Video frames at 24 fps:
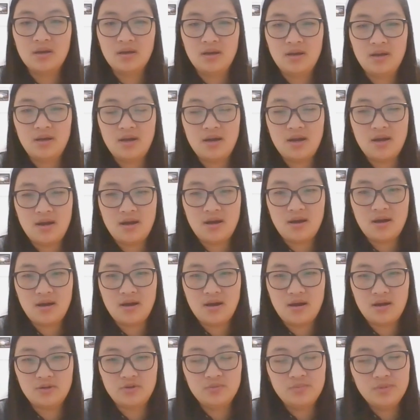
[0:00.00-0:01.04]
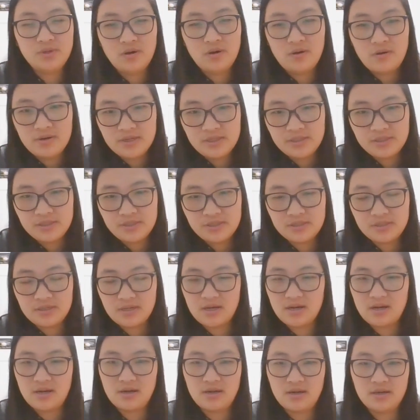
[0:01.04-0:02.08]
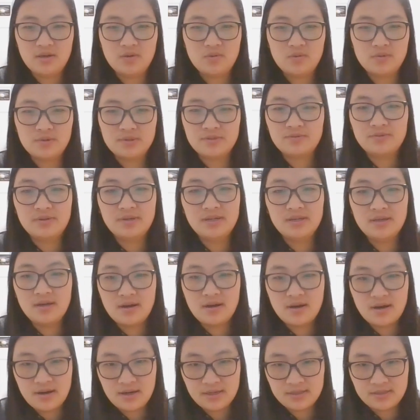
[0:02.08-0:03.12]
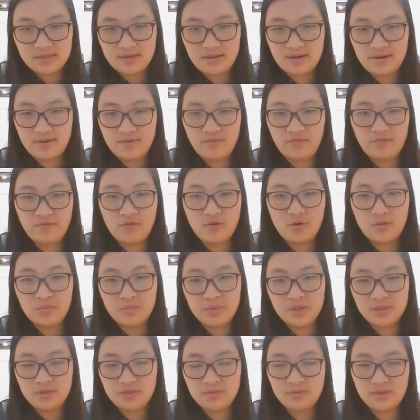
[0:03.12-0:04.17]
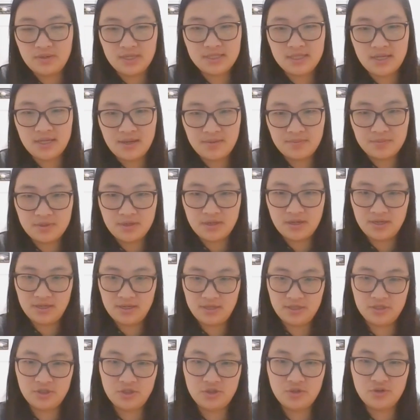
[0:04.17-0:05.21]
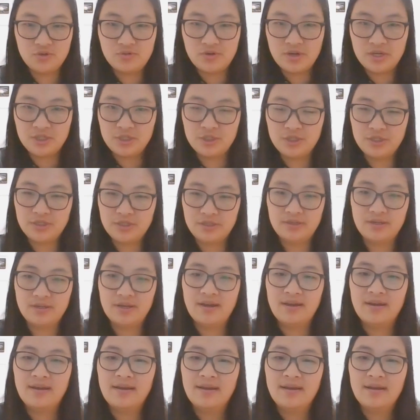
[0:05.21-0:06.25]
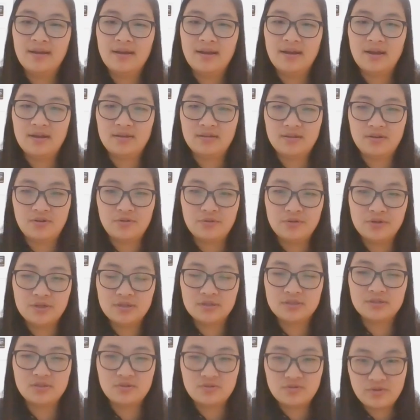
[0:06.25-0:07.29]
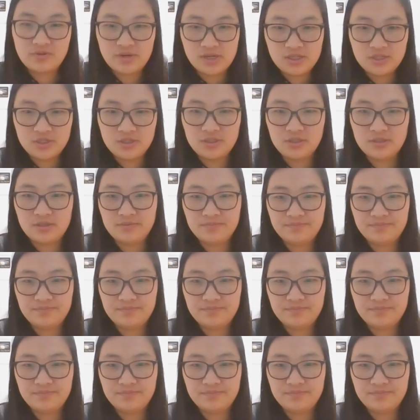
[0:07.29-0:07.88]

To be honest, it was really hard for me to accept the situation and the real situation.